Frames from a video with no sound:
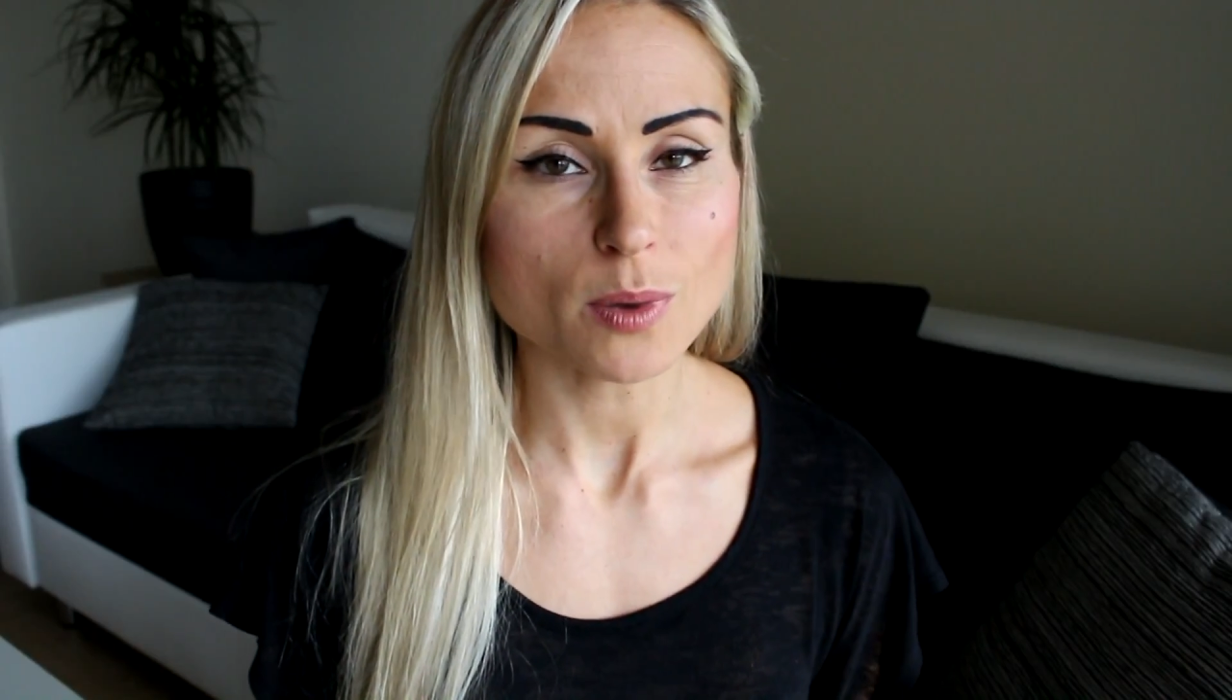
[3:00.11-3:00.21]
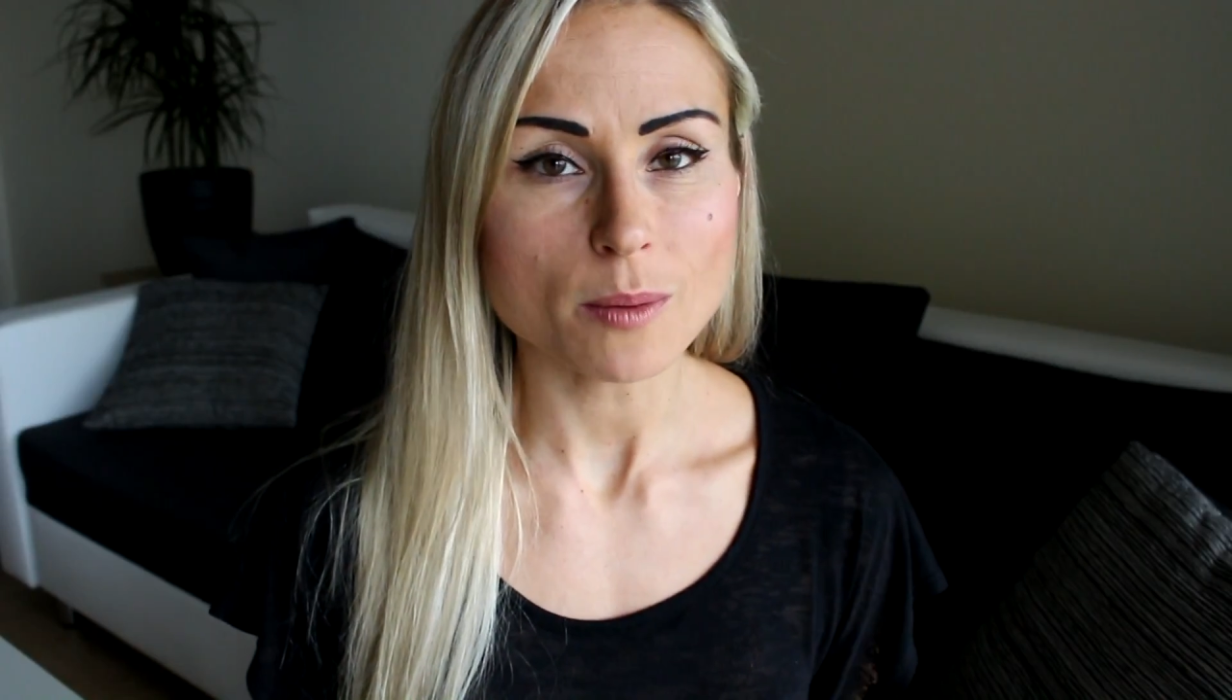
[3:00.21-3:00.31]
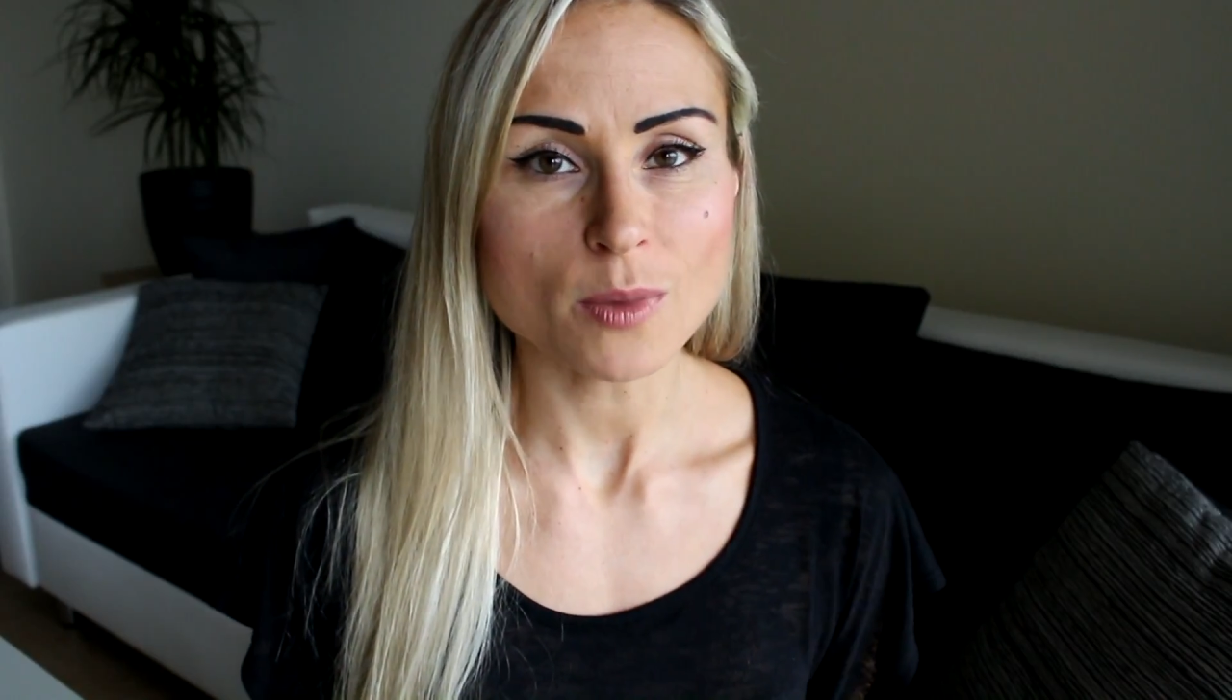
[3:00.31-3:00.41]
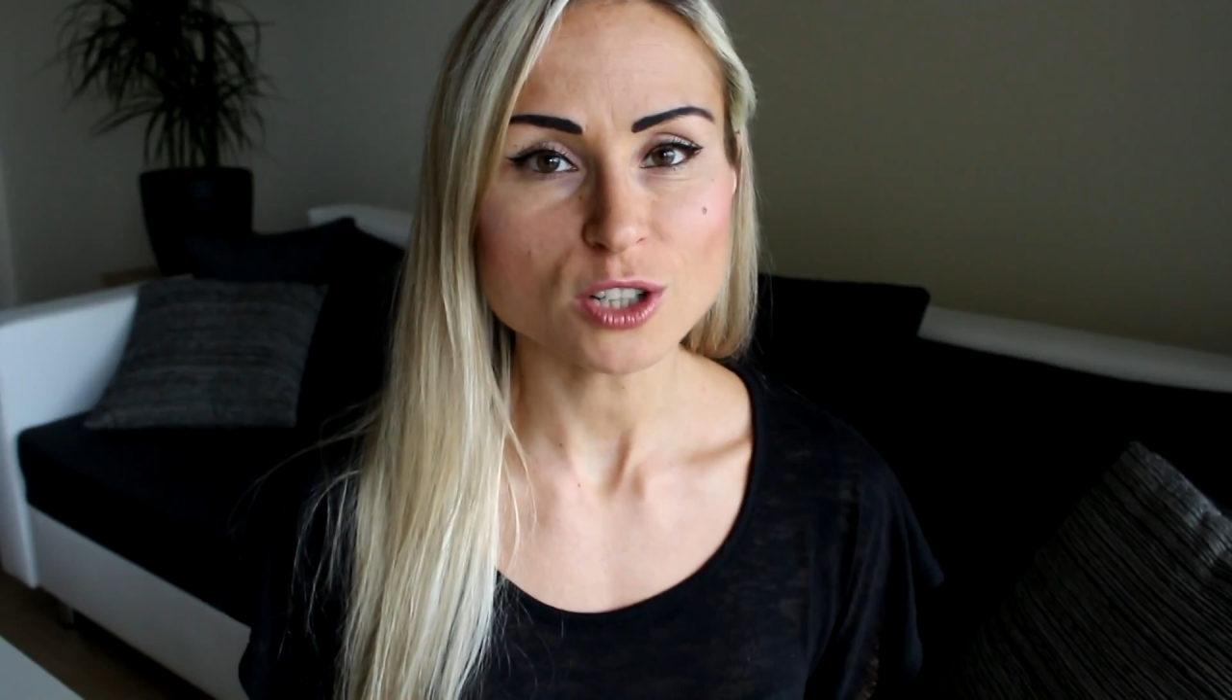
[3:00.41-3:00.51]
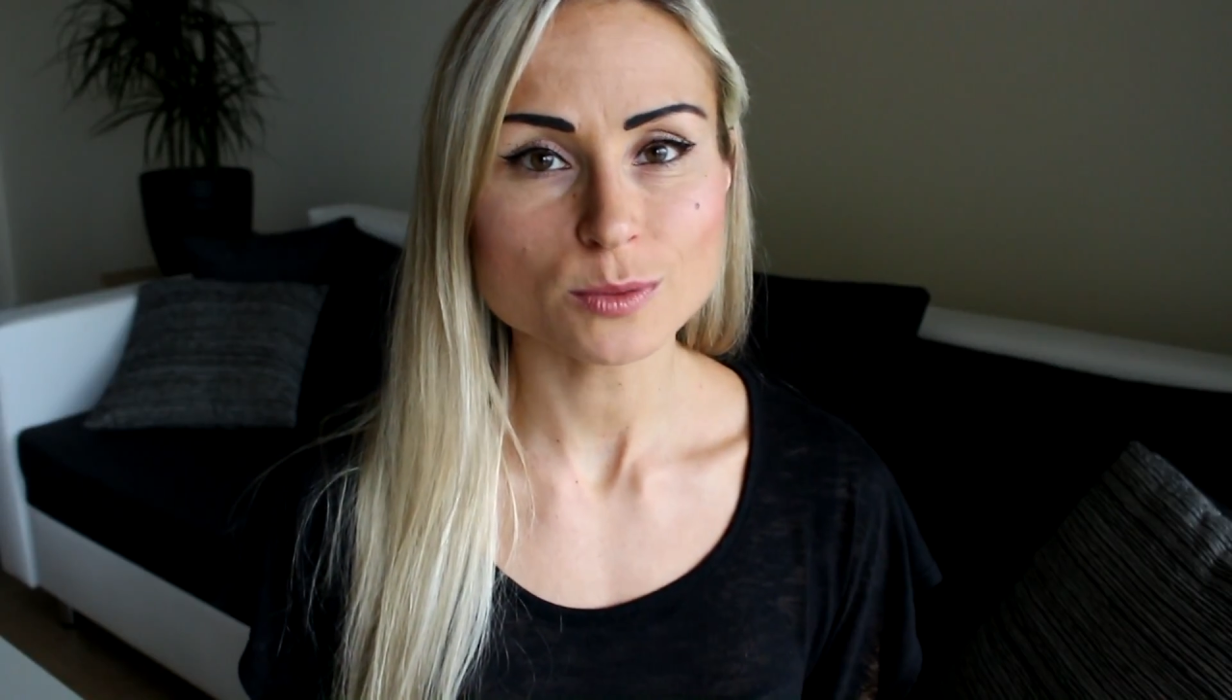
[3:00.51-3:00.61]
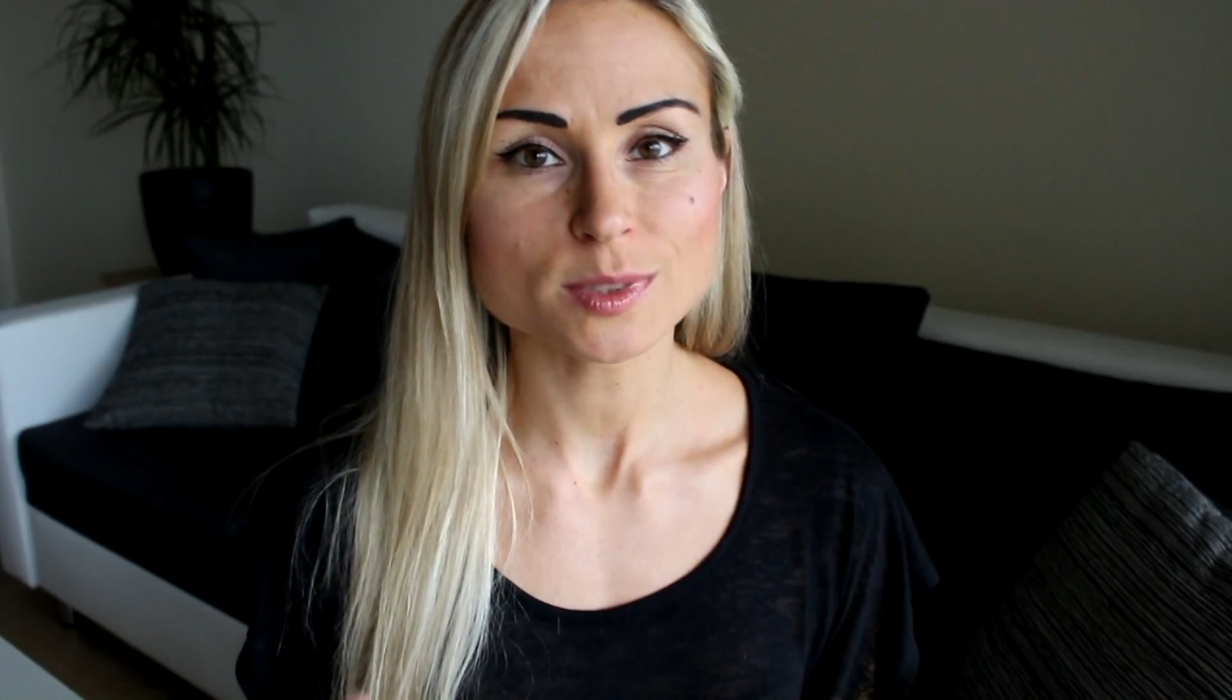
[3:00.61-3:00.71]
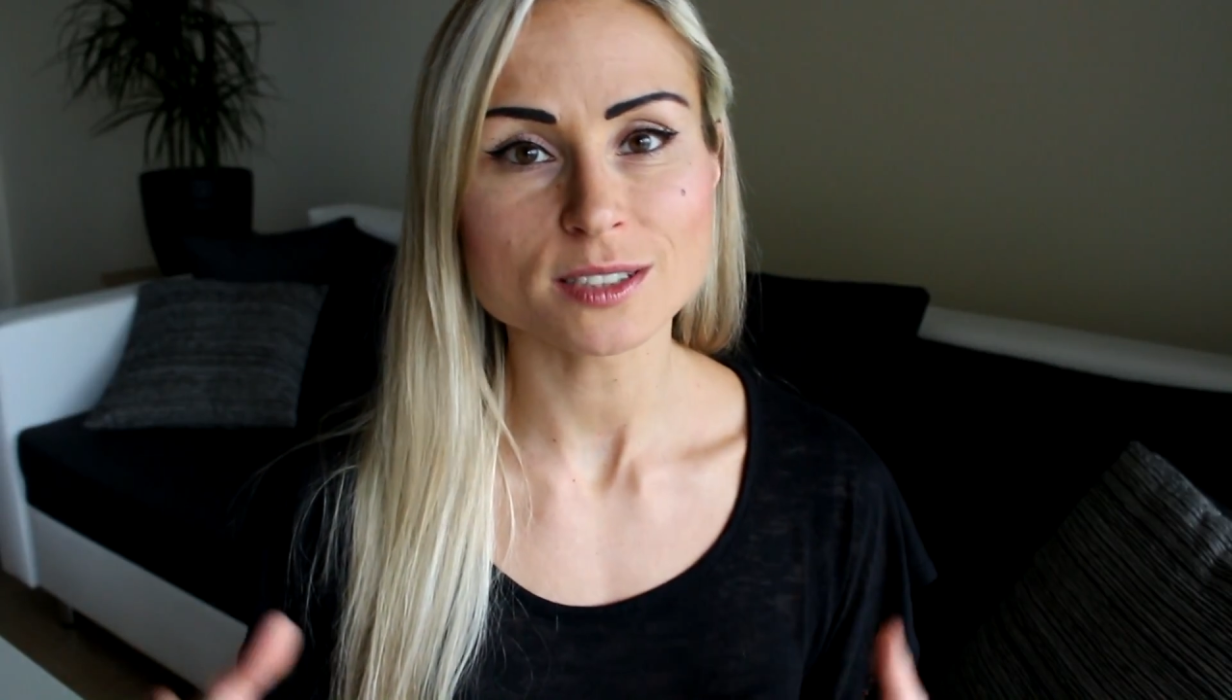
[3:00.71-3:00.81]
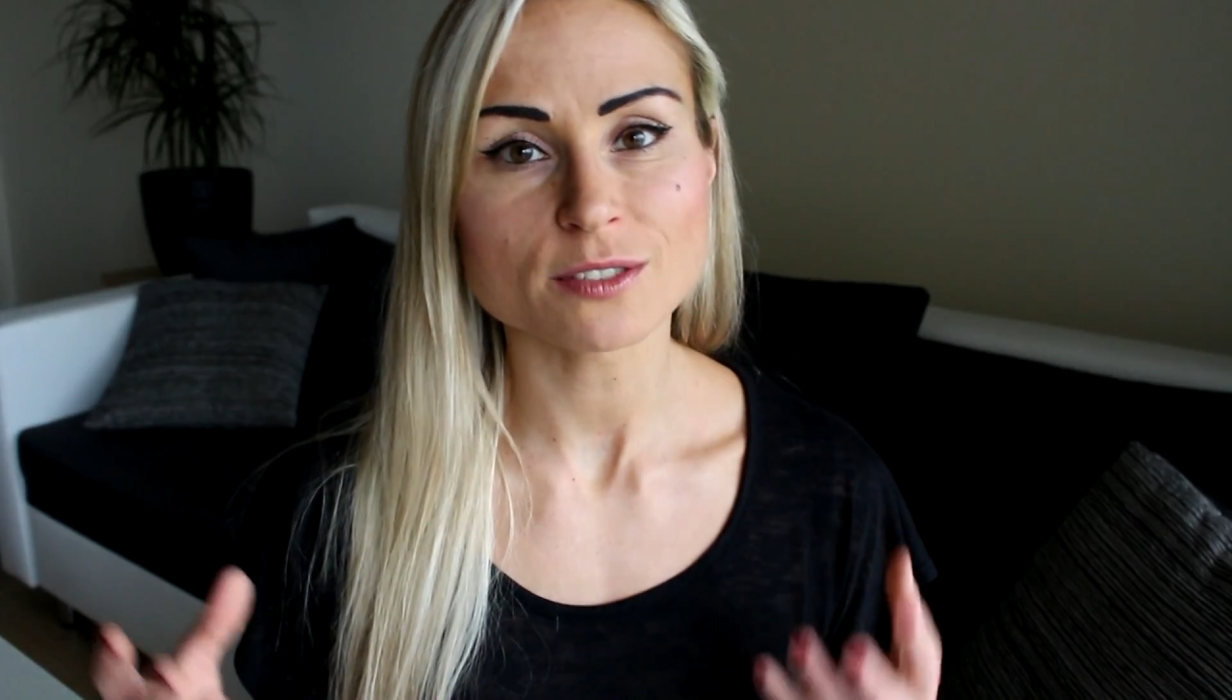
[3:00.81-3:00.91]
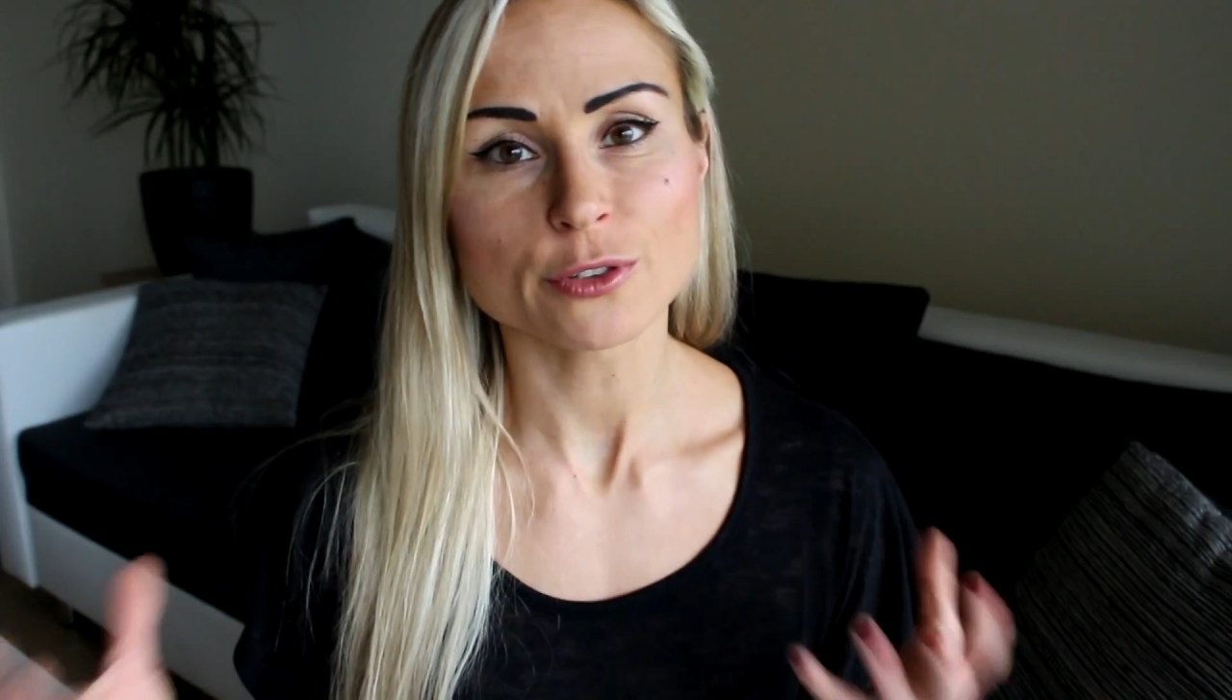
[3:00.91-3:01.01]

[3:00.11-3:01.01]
but mushrooms is a